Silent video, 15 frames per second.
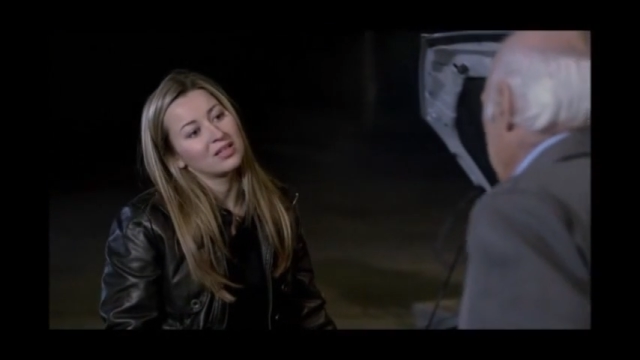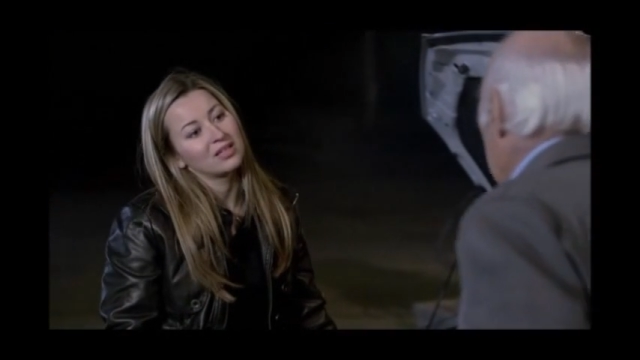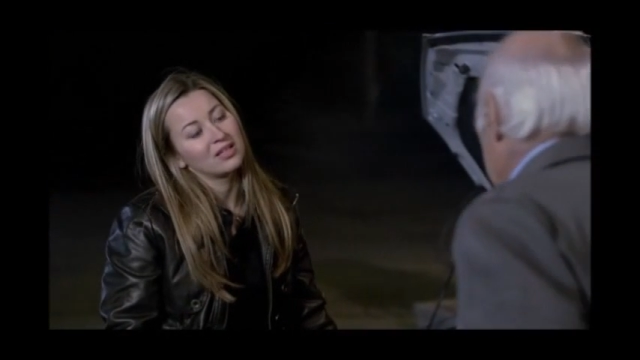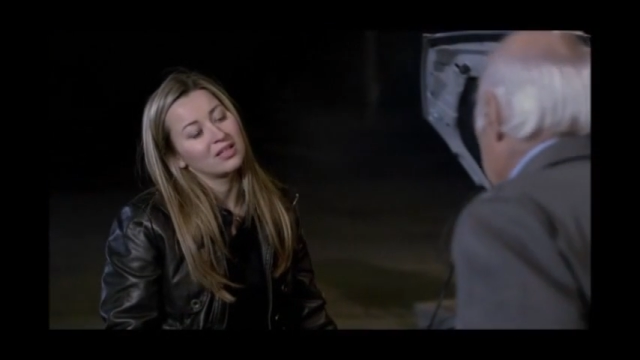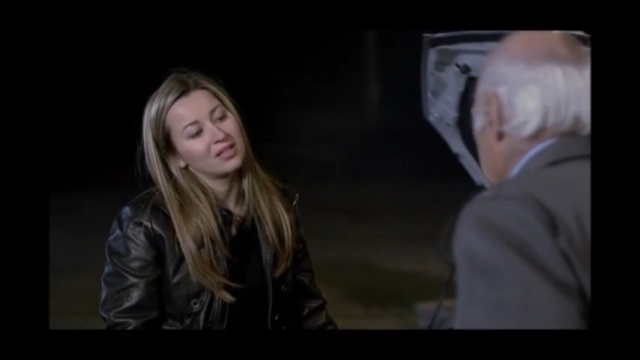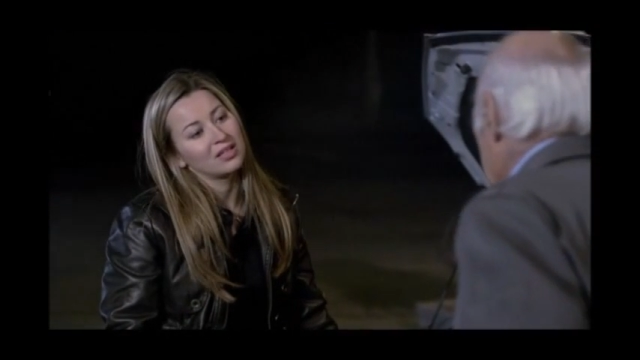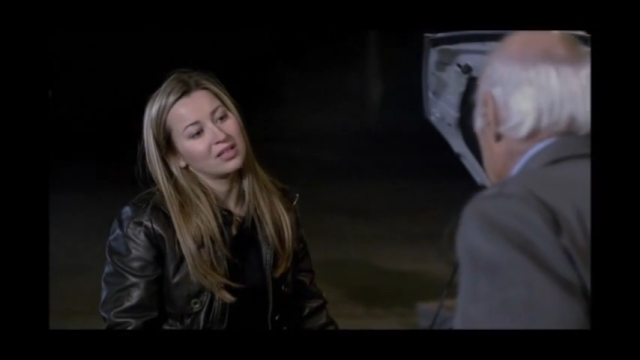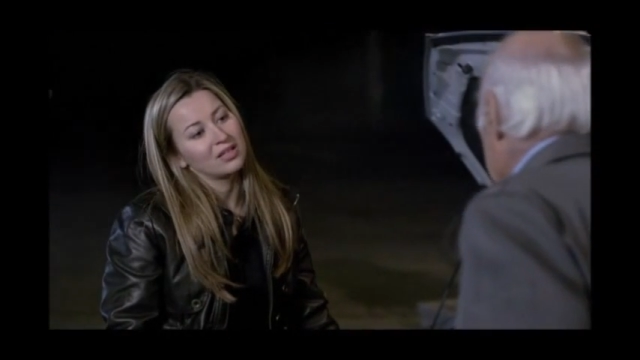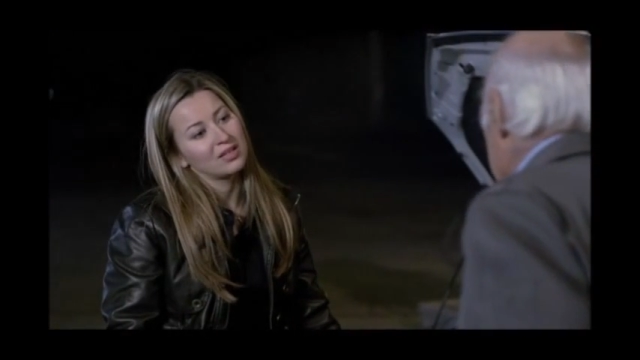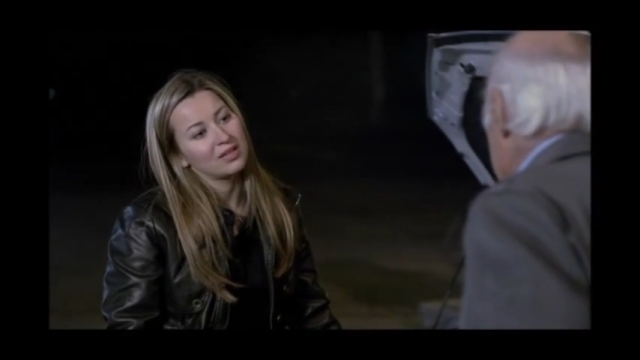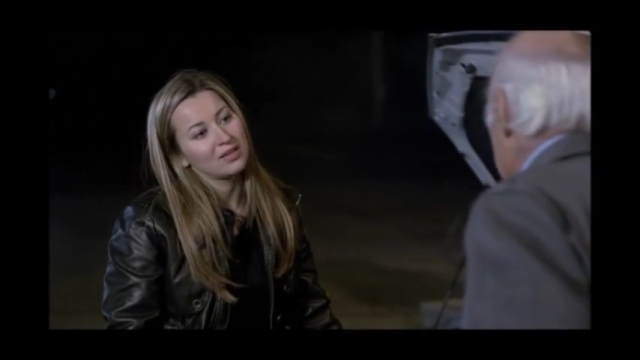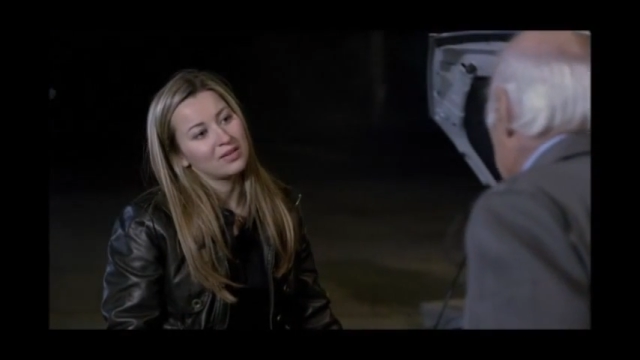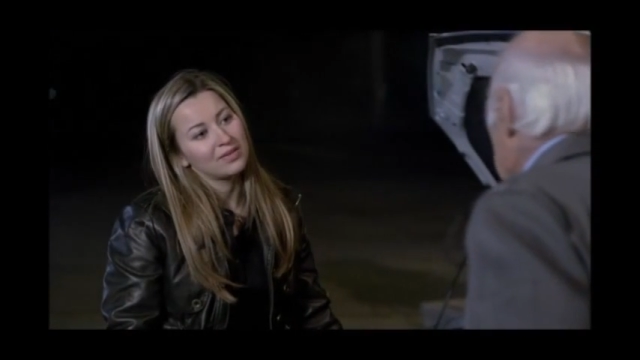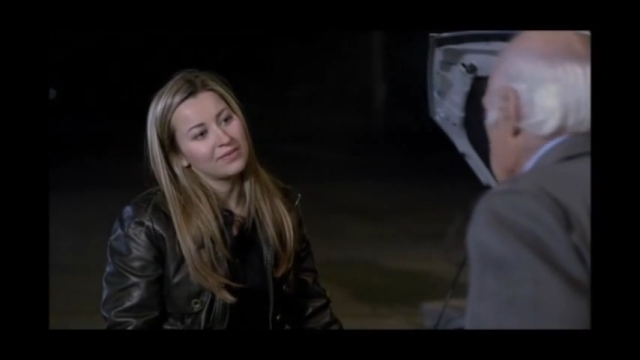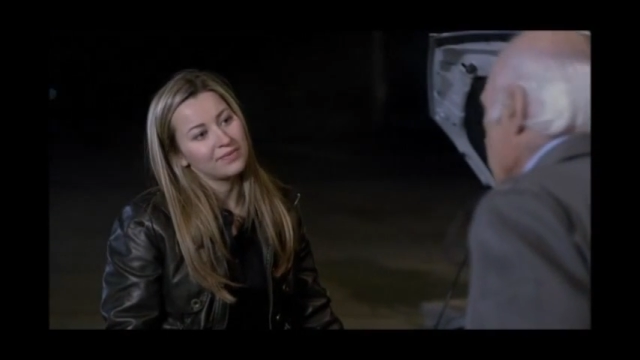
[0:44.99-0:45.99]
You best leave it
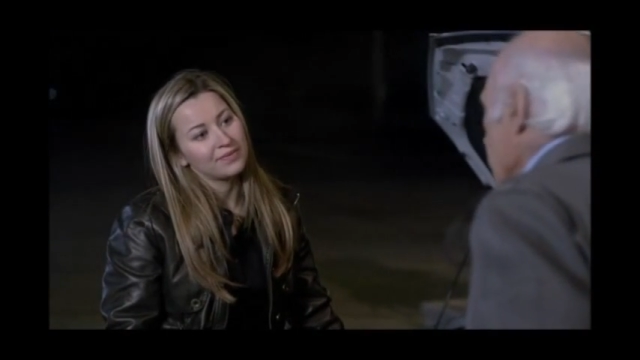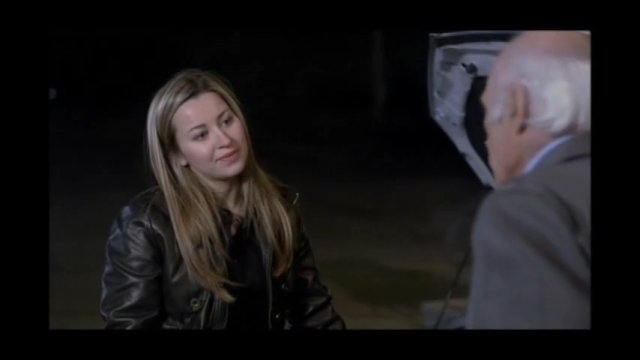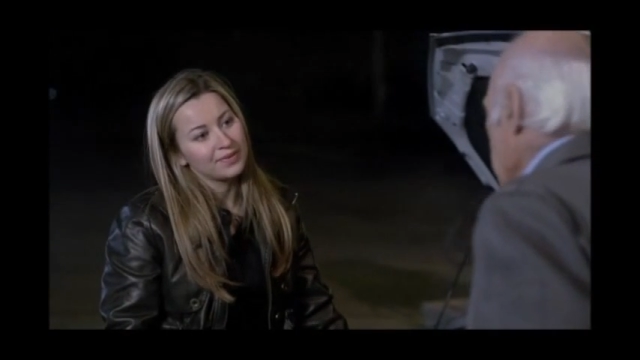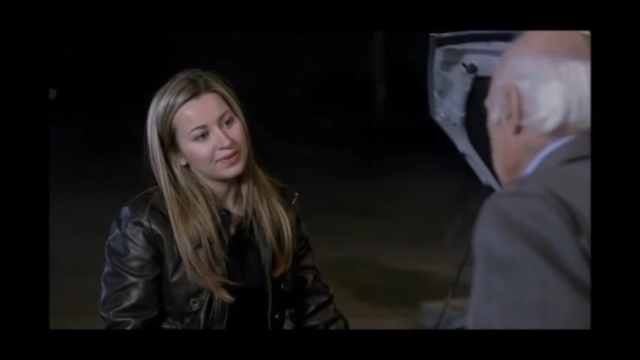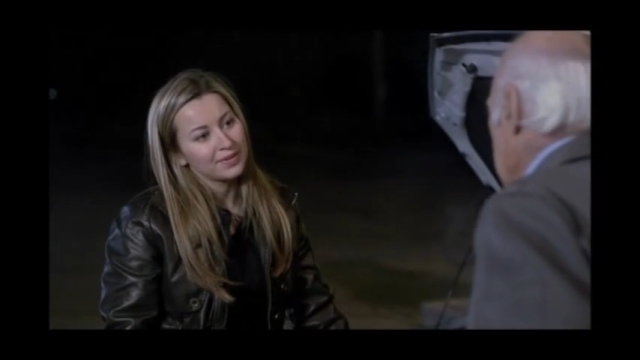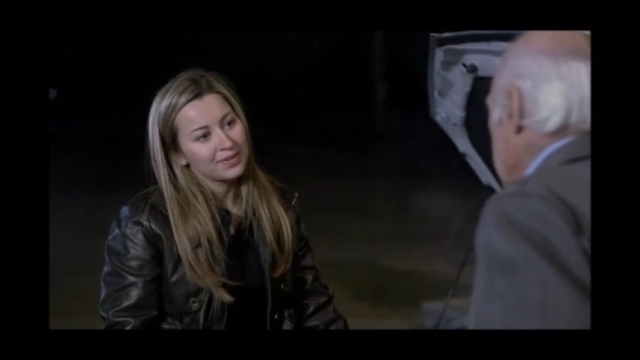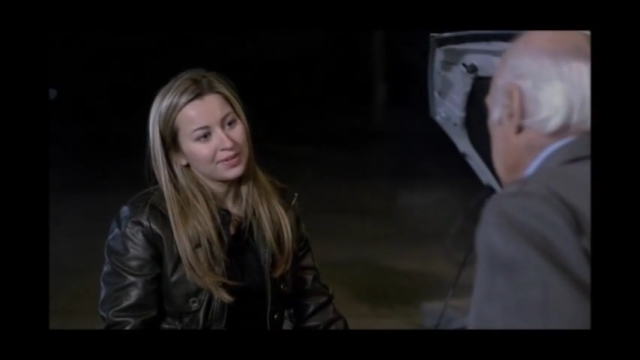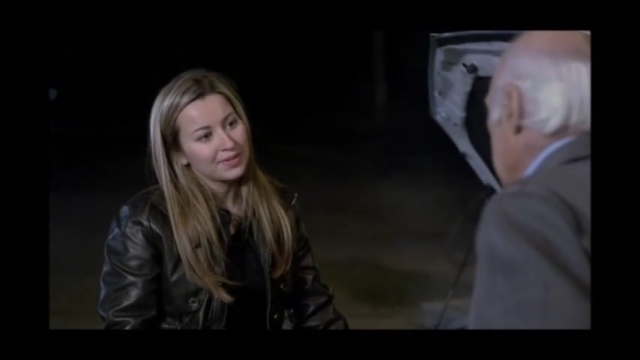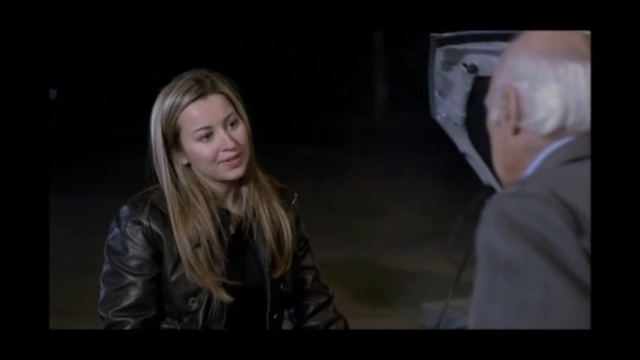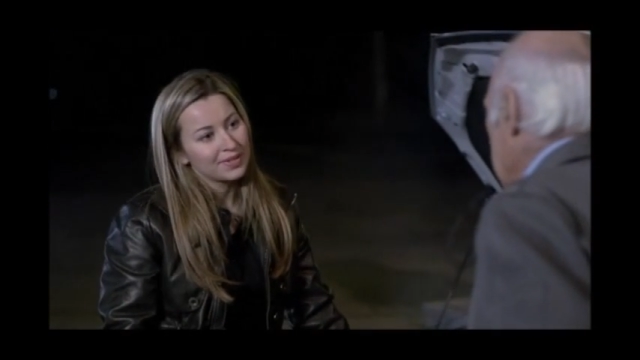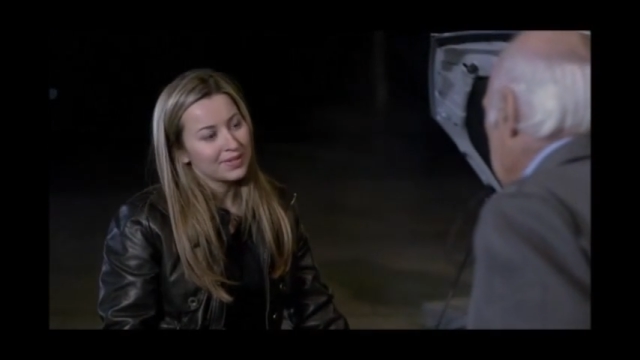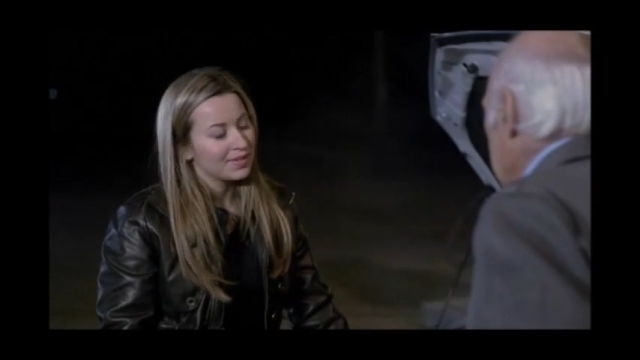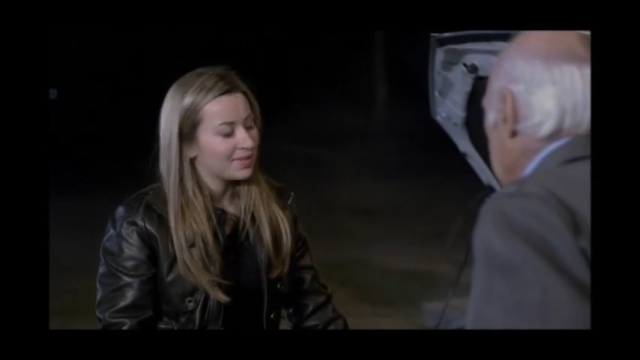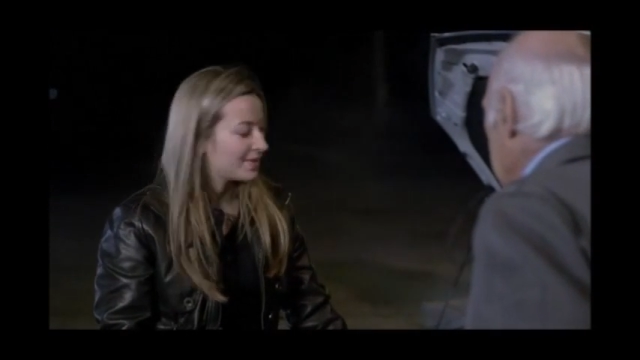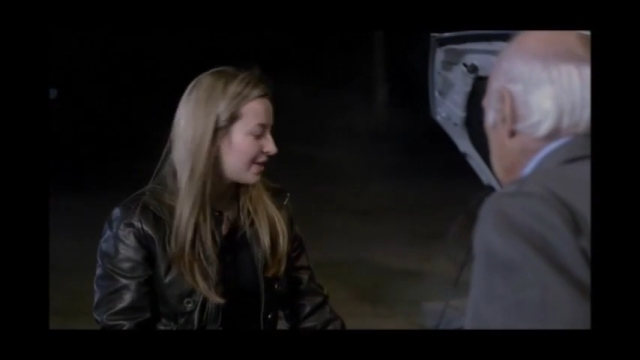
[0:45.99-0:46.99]
here tonight.
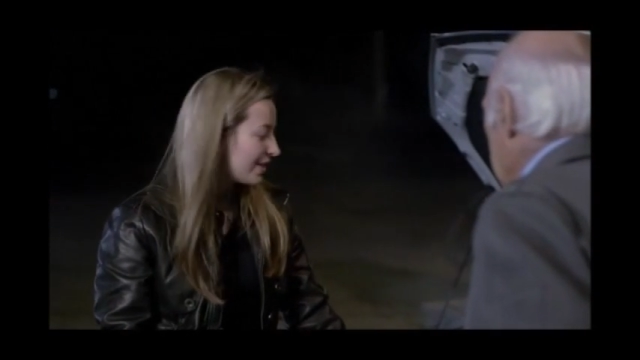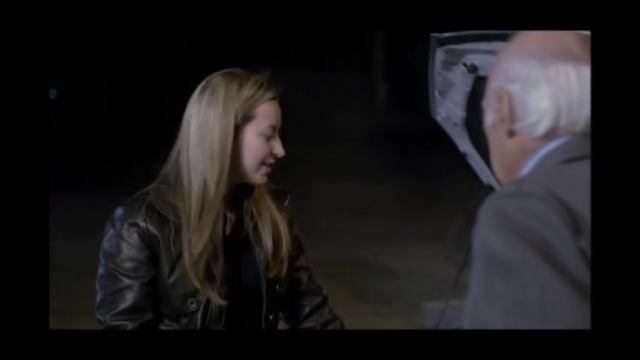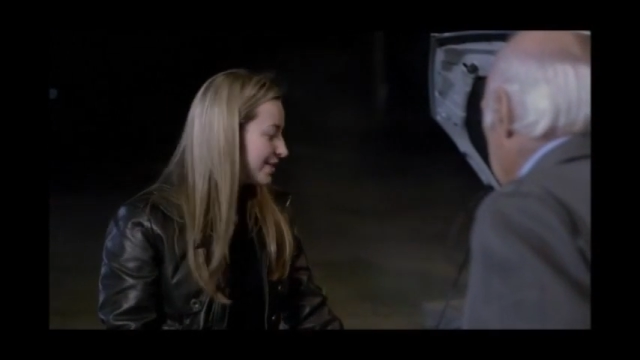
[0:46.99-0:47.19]
I